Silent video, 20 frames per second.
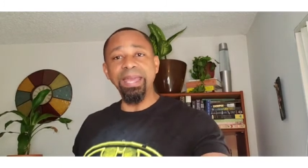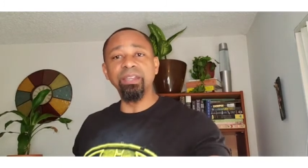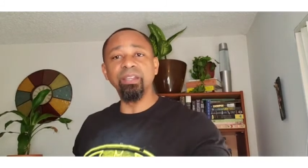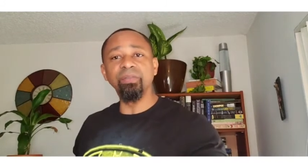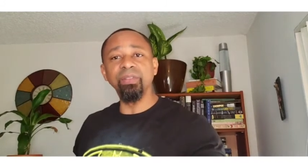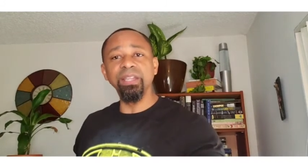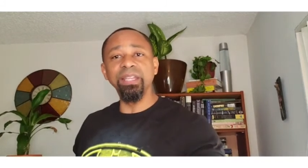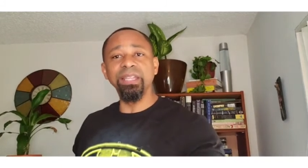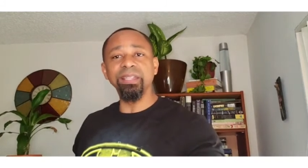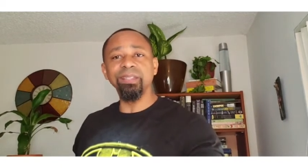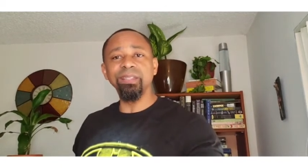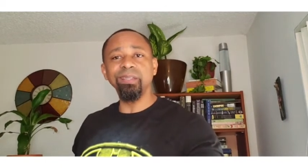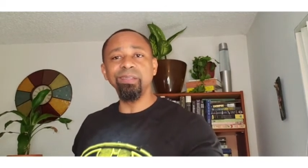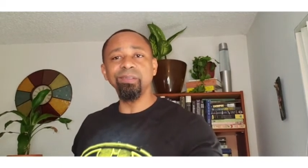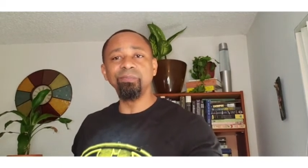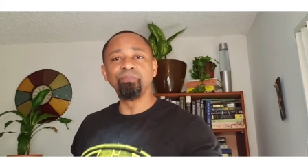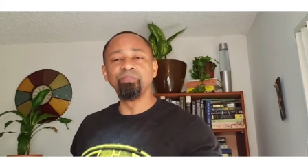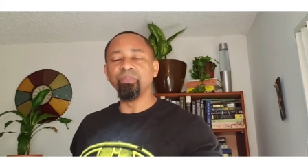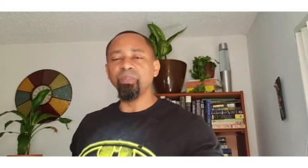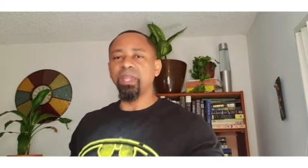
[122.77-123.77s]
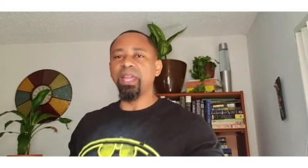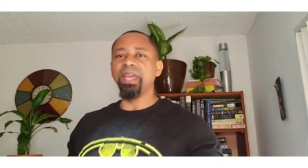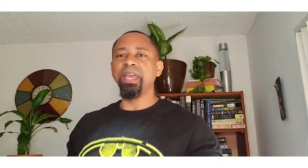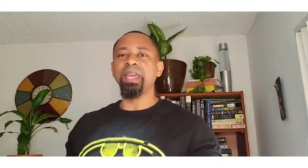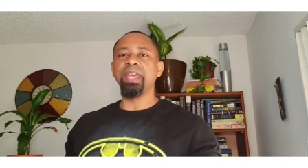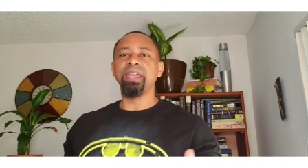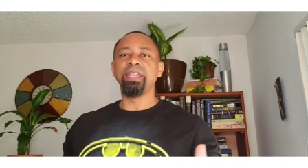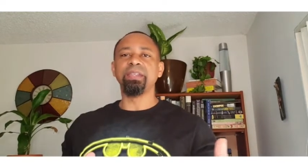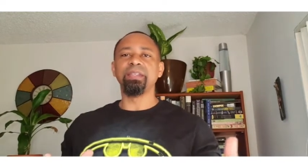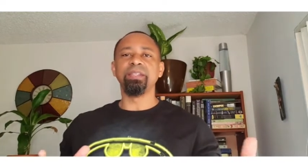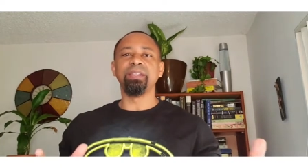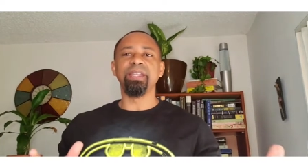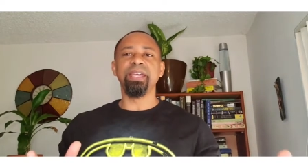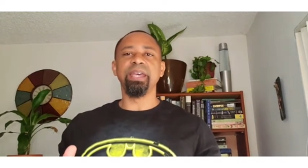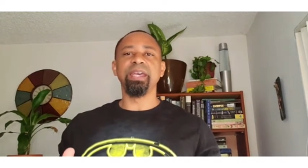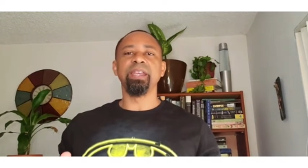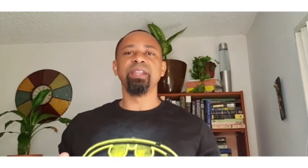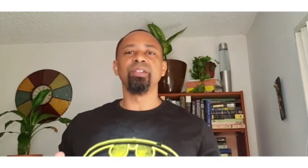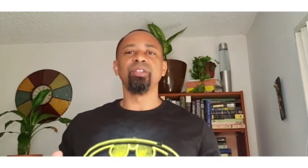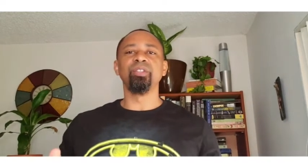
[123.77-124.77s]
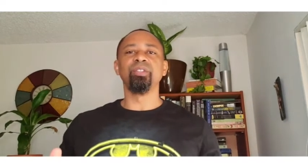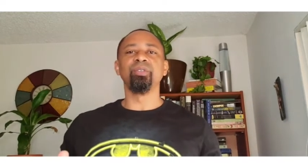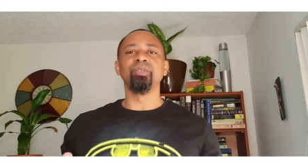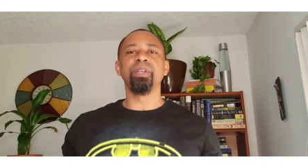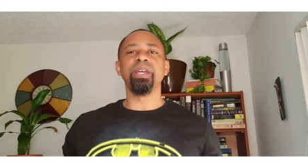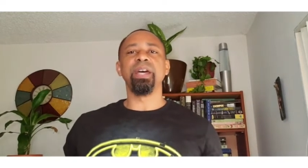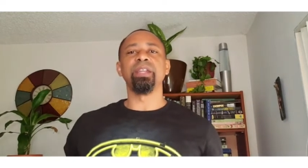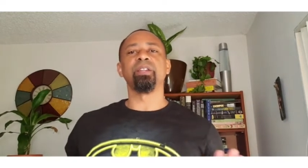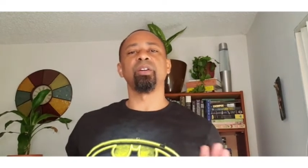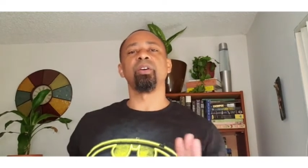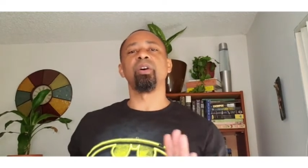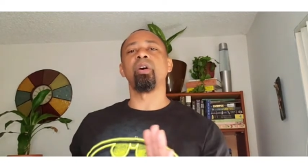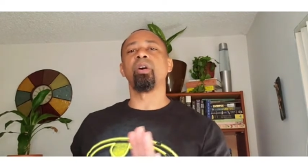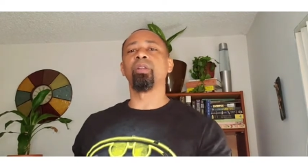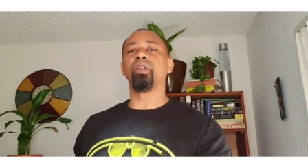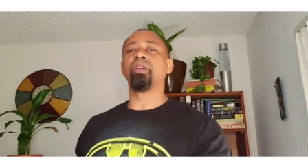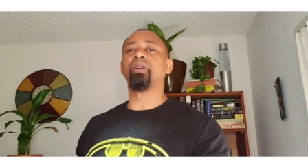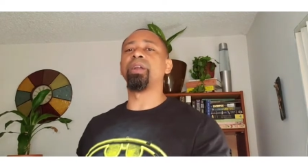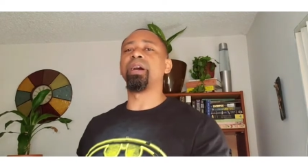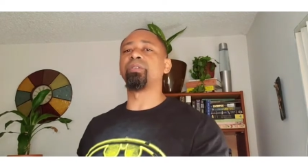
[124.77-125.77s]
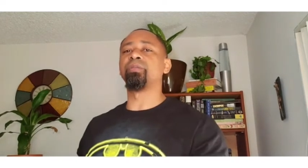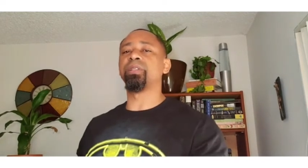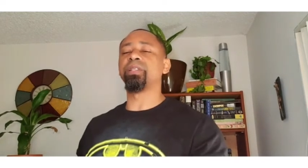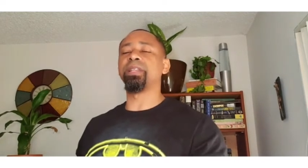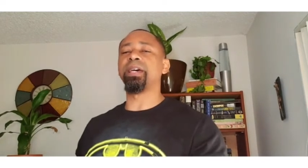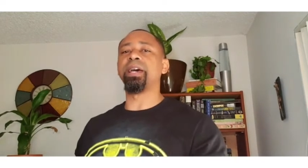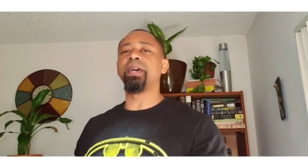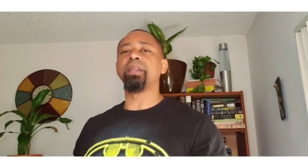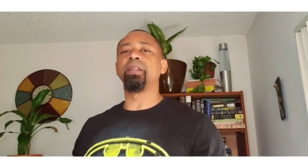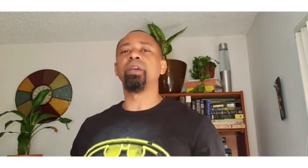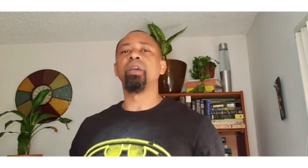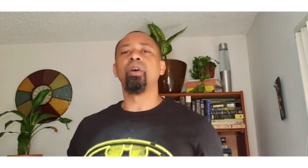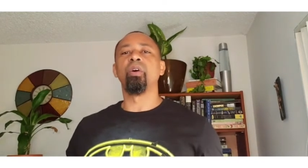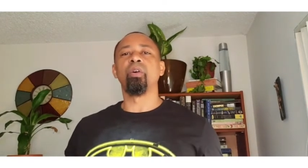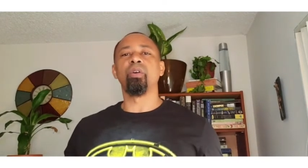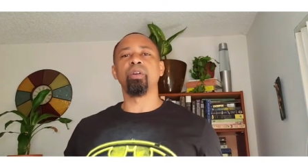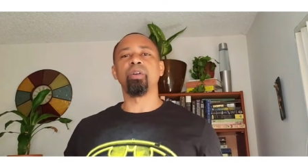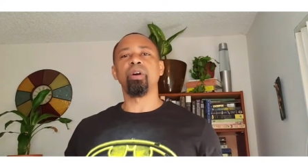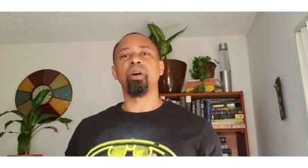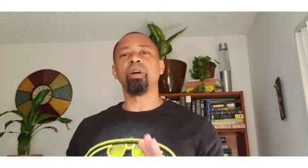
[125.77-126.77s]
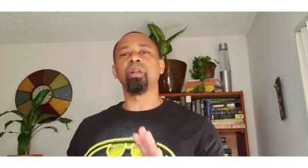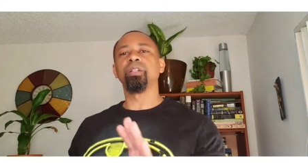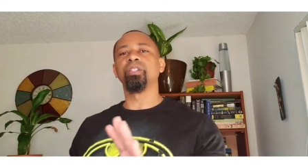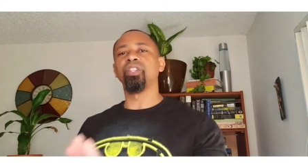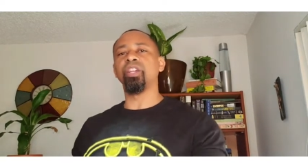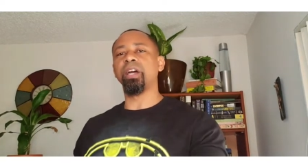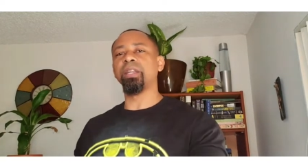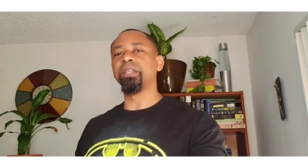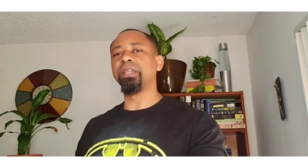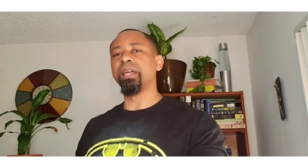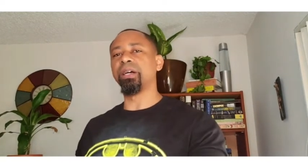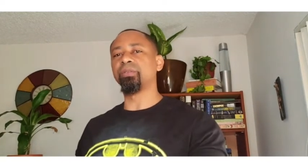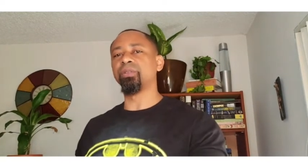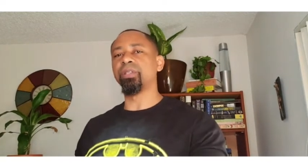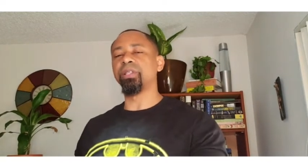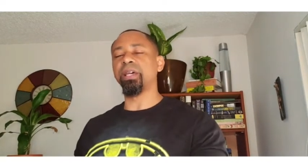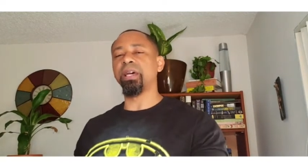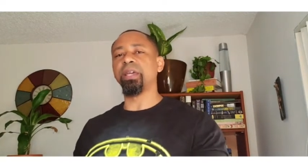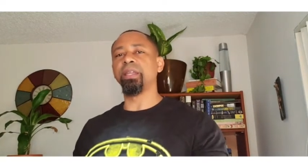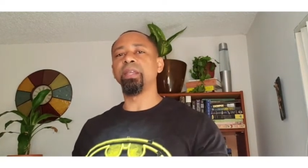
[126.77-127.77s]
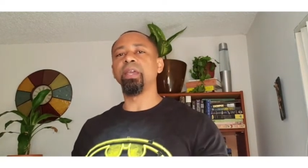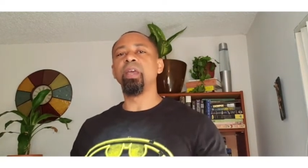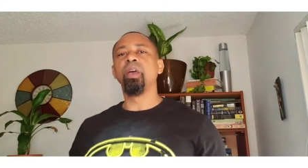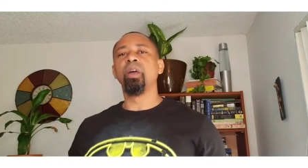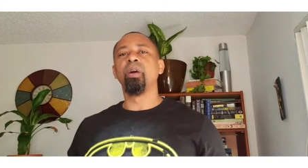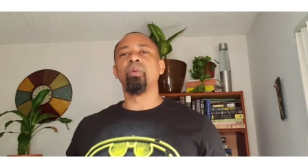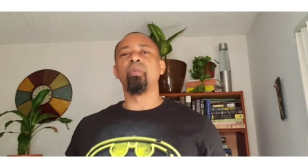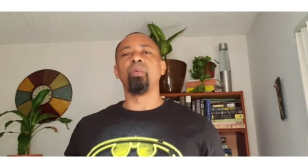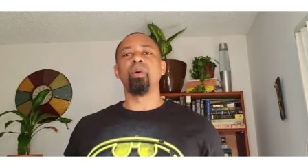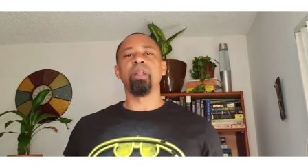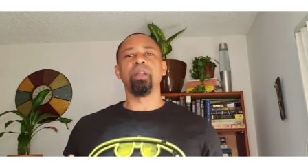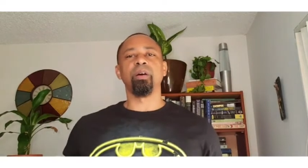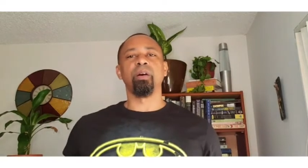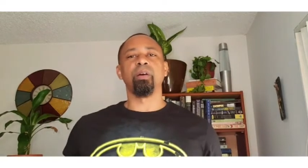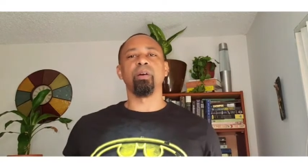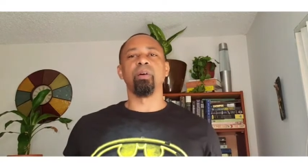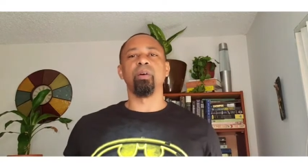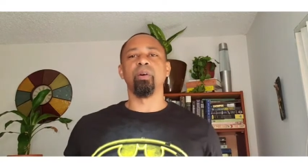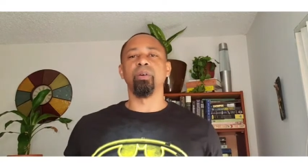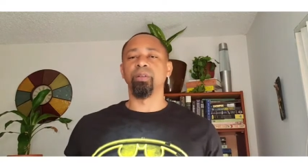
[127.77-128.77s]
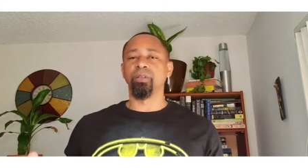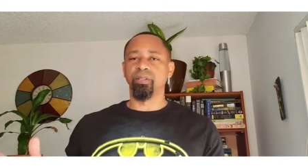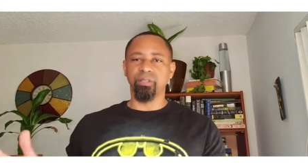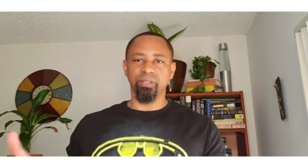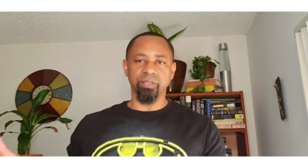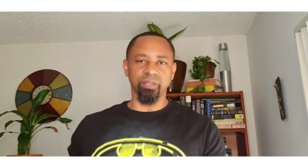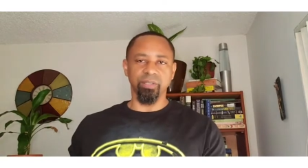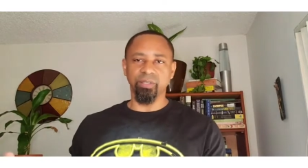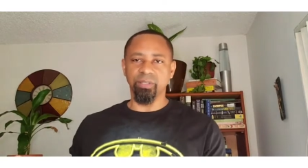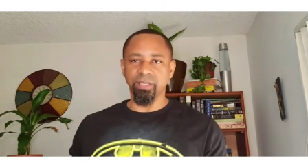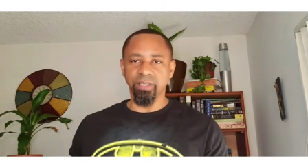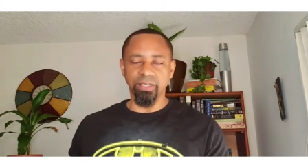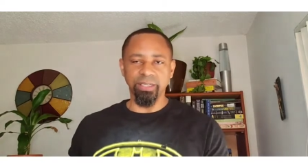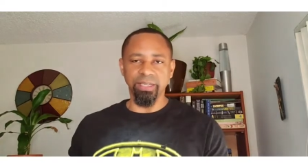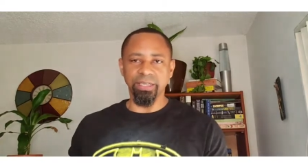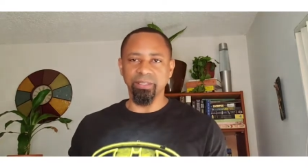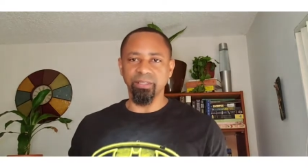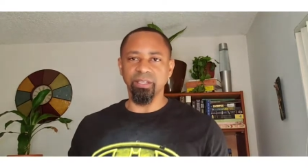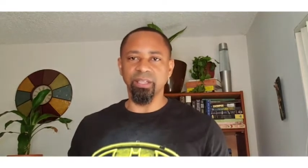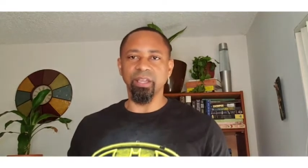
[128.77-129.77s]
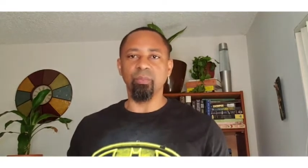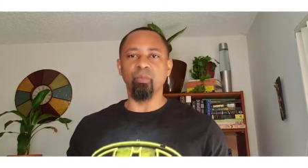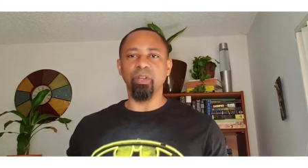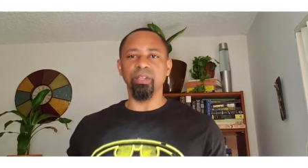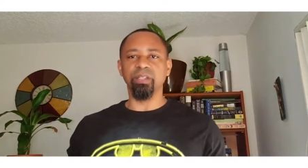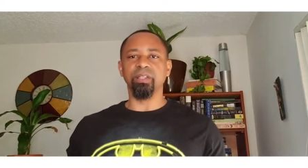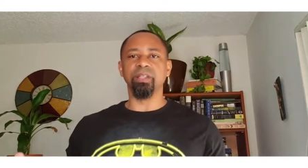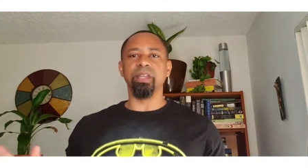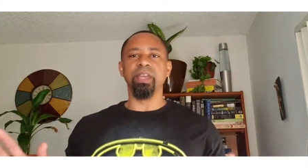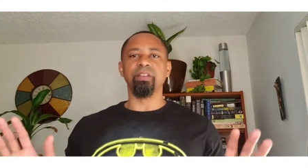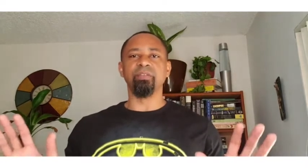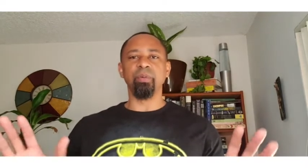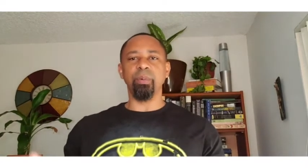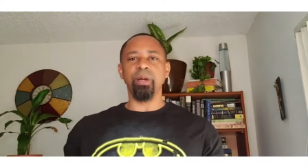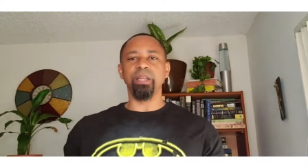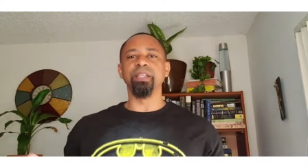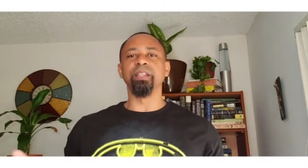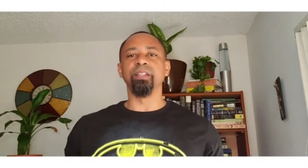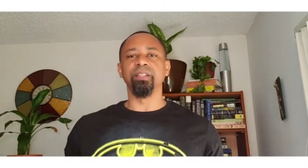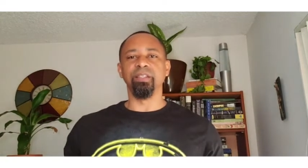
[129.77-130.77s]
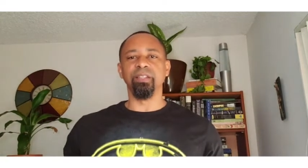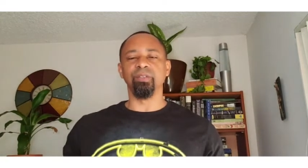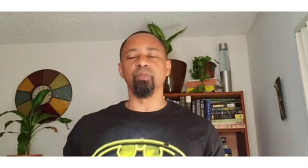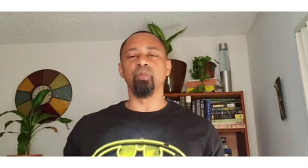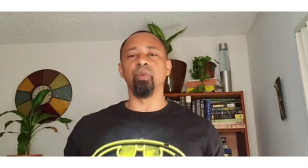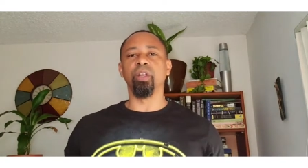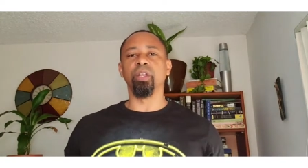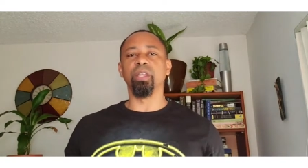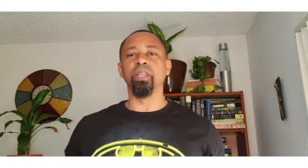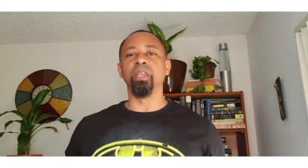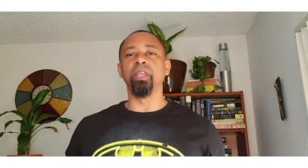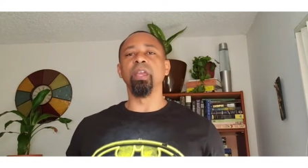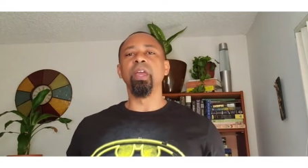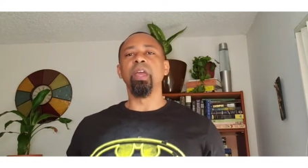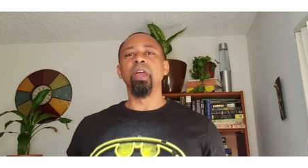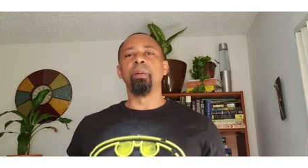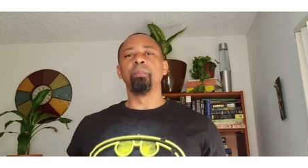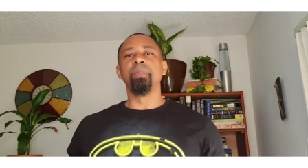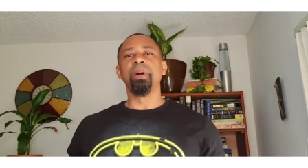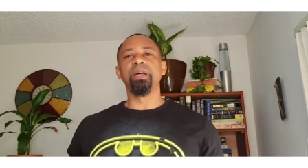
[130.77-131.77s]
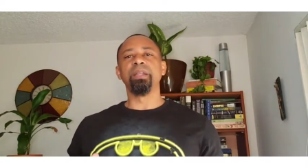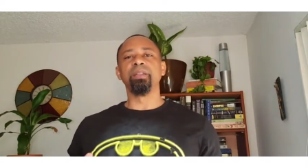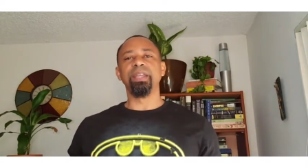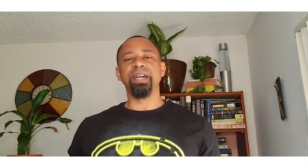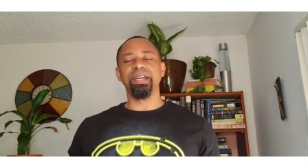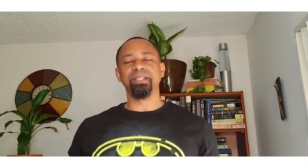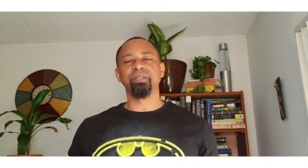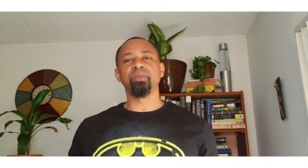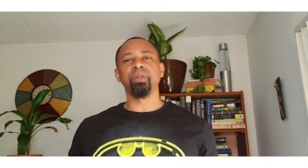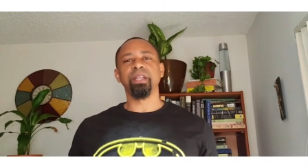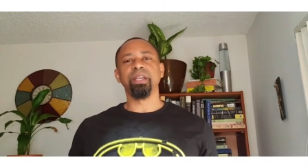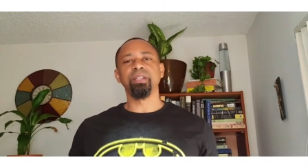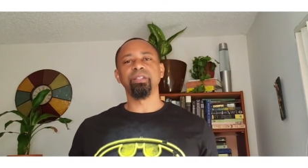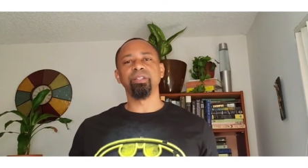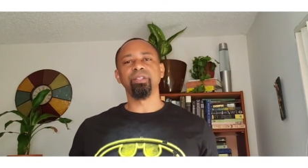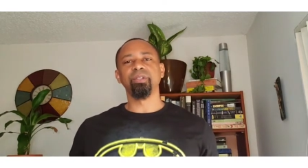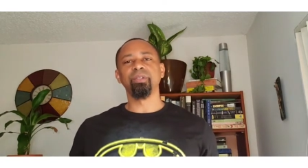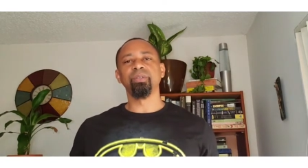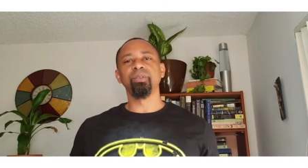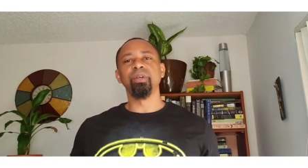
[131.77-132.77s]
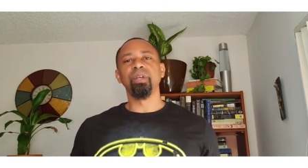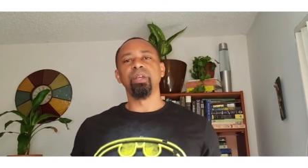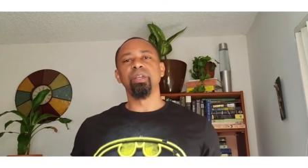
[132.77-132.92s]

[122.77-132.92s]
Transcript: end of the lesson, and then you kind of call her outside or call Johnny outside, what or, or to sit next to them once everybody else is working. But that's what I do,